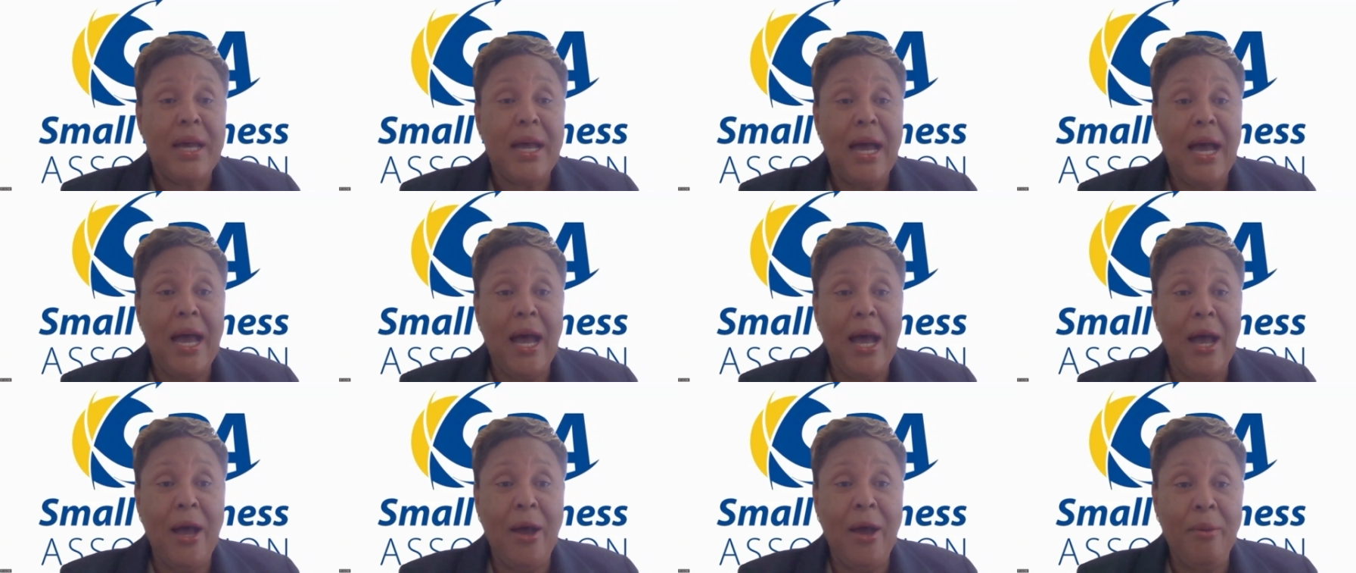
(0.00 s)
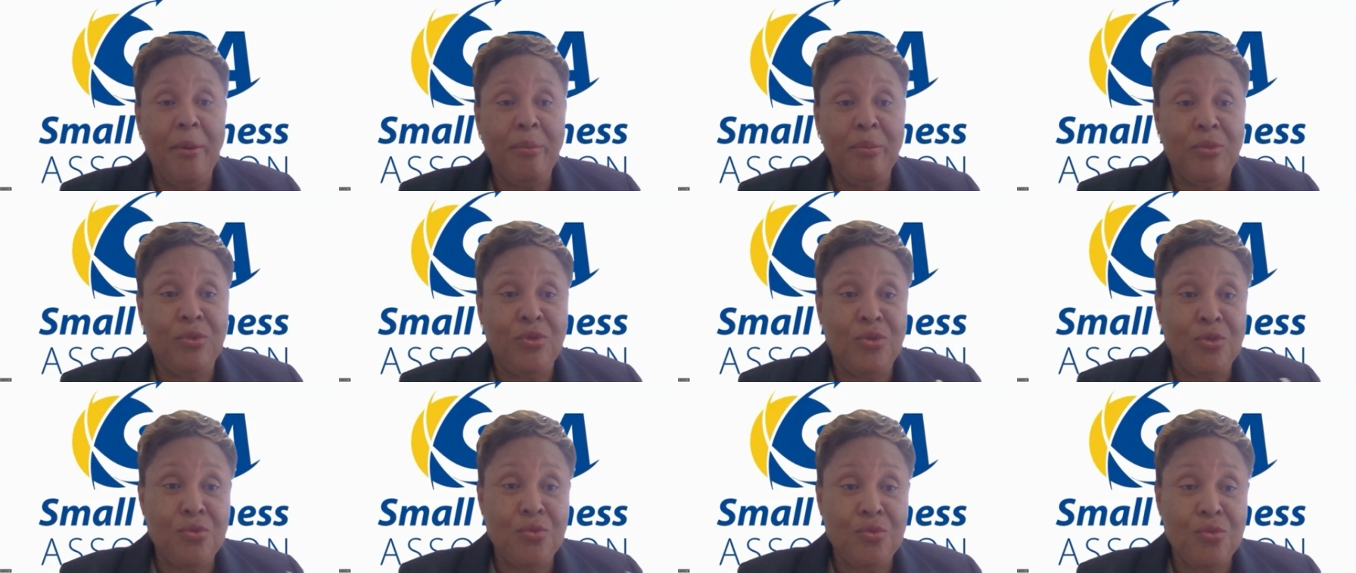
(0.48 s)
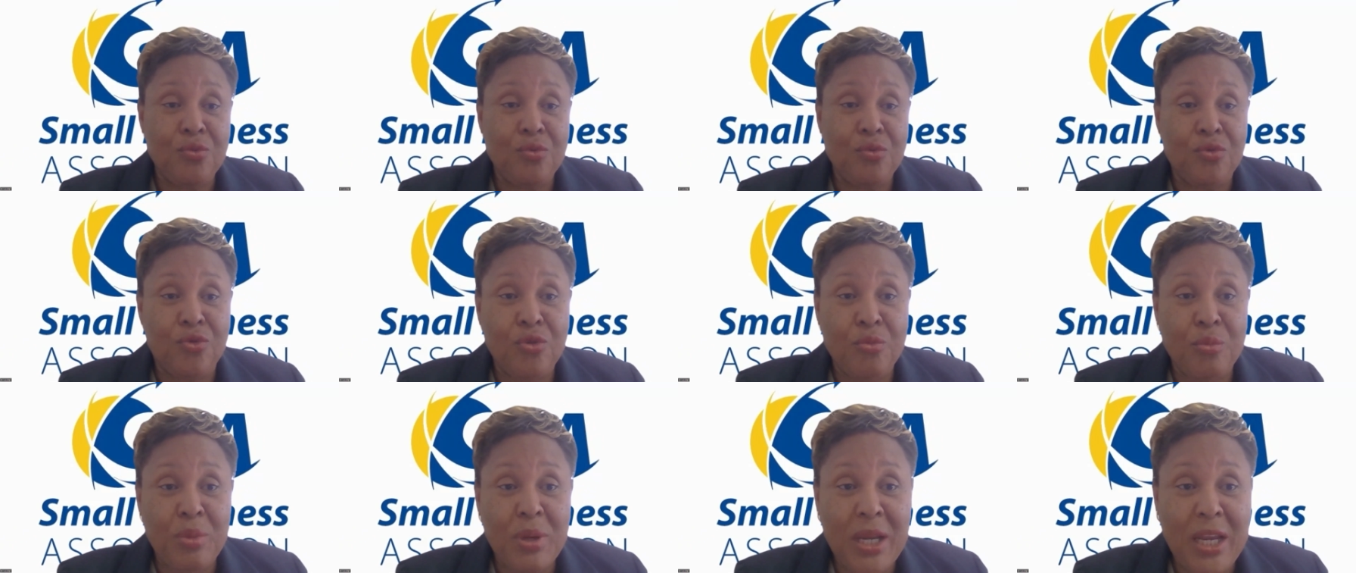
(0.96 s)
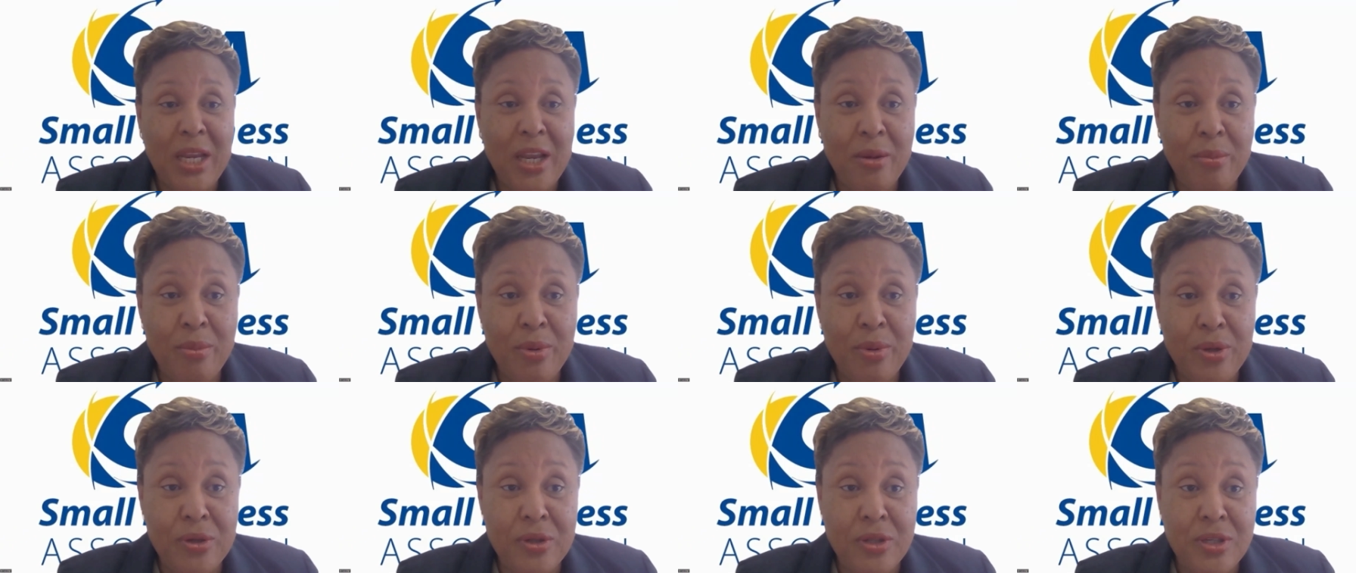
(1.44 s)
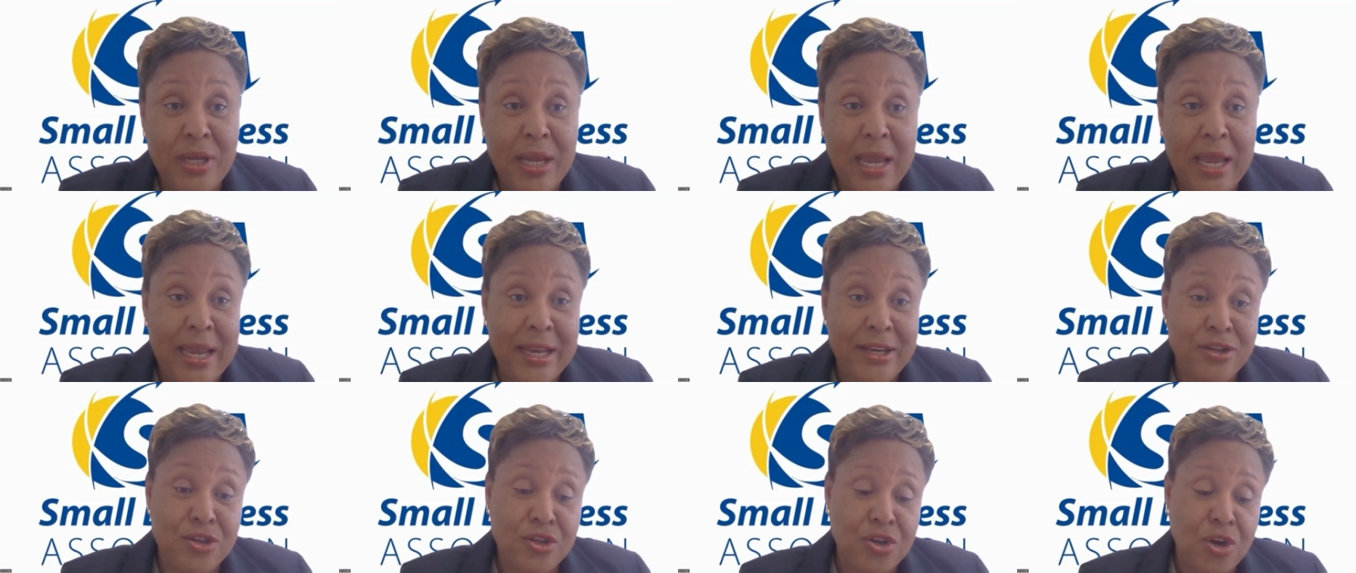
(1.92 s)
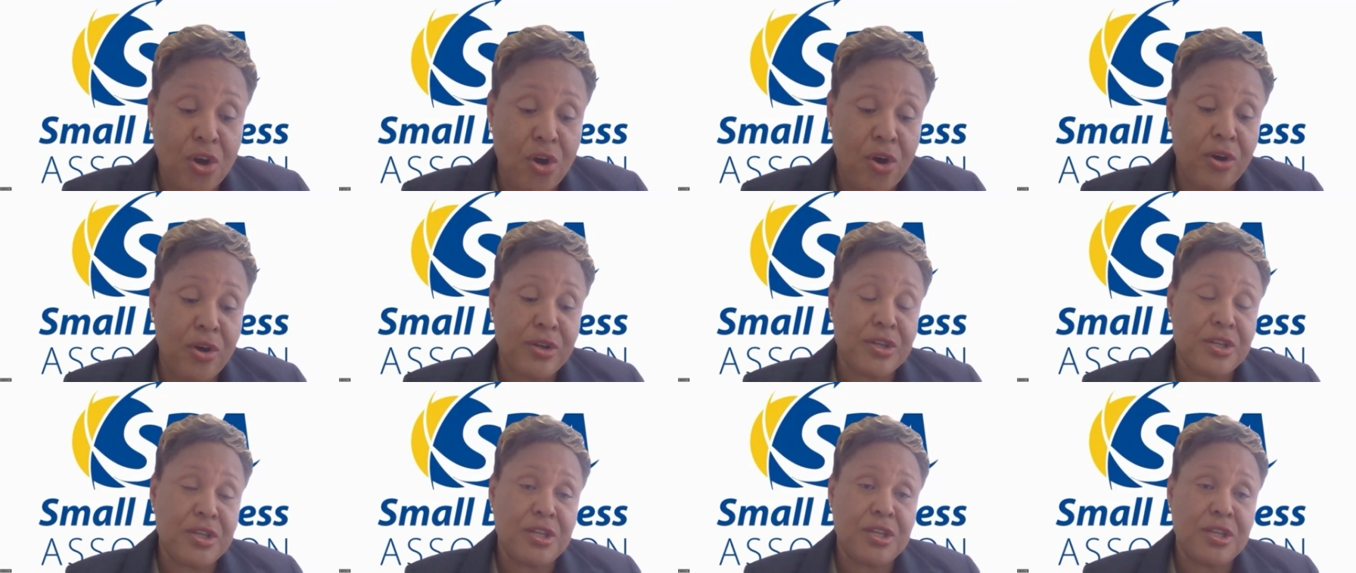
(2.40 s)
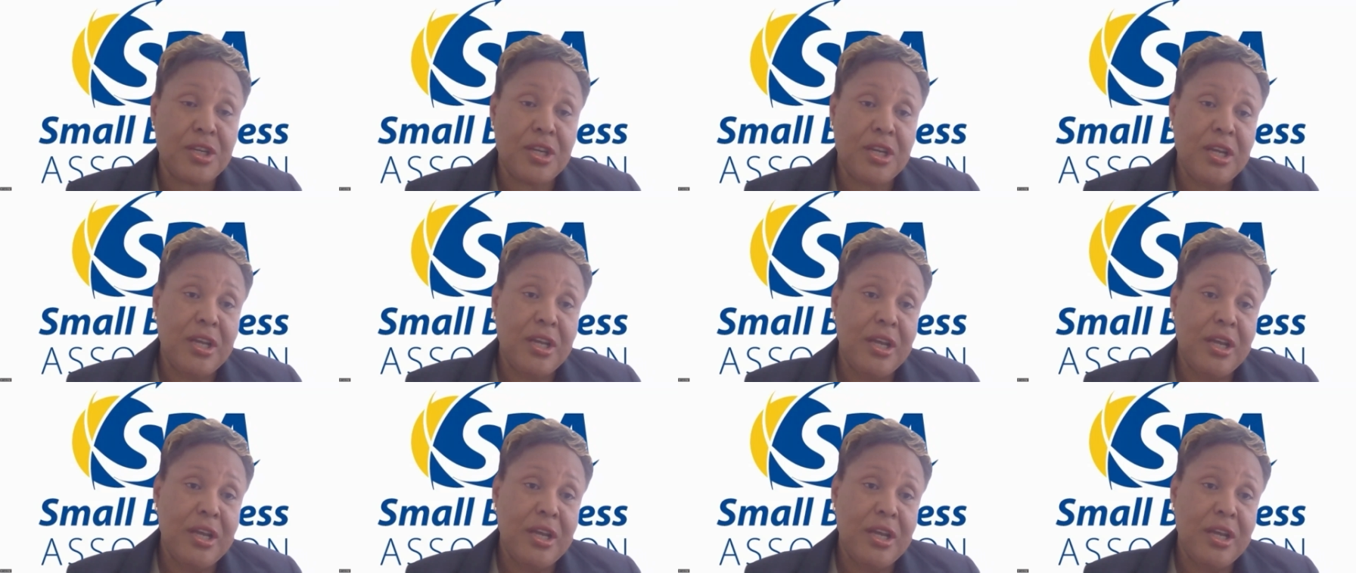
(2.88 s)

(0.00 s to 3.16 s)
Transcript: to be able to exhaust